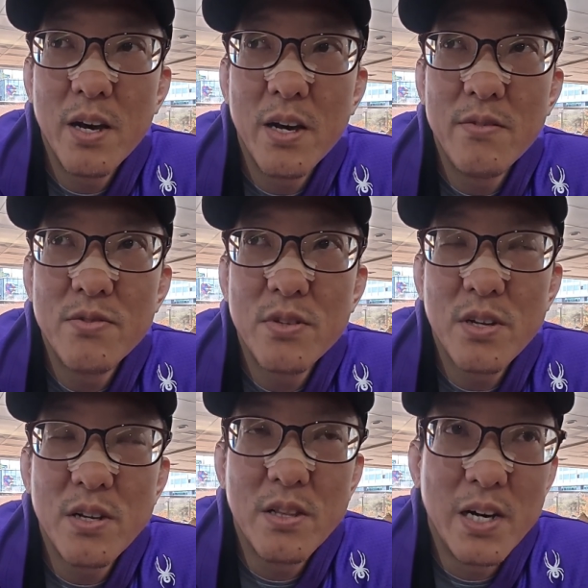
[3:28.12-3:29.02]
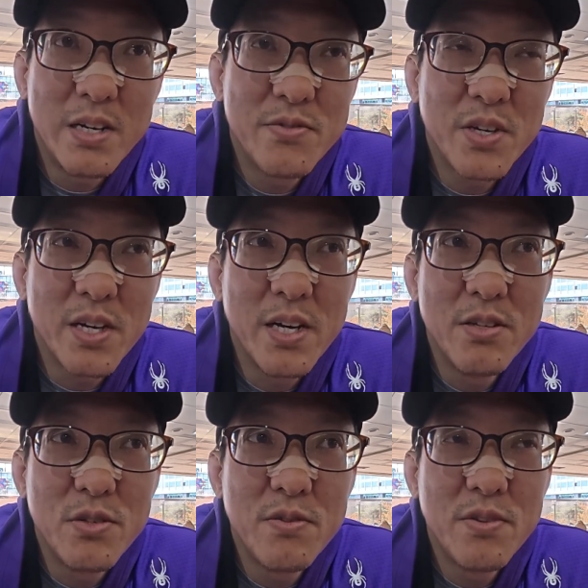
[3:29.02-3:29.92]
I've studied a lot of
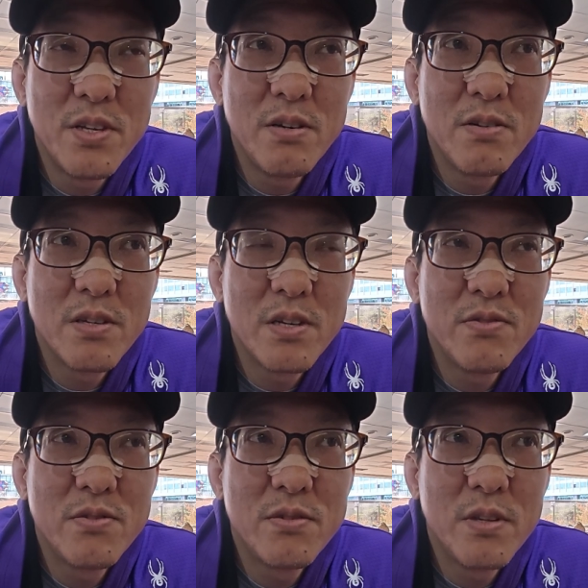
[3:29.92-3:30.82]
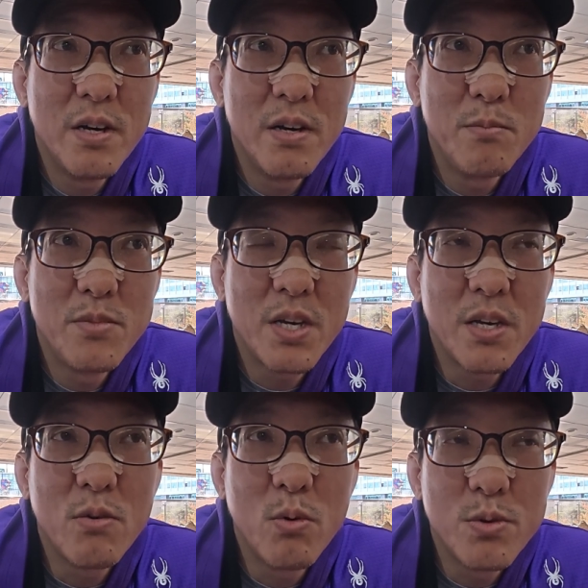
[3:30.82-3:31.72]
psychology over the years. I've
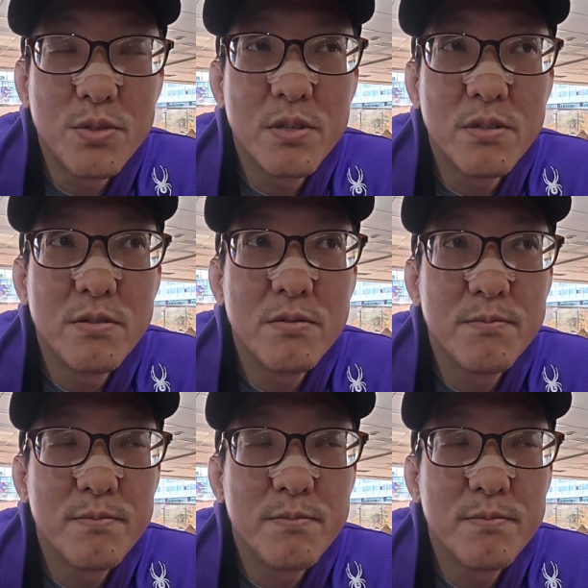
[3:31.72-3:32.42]
taken courses.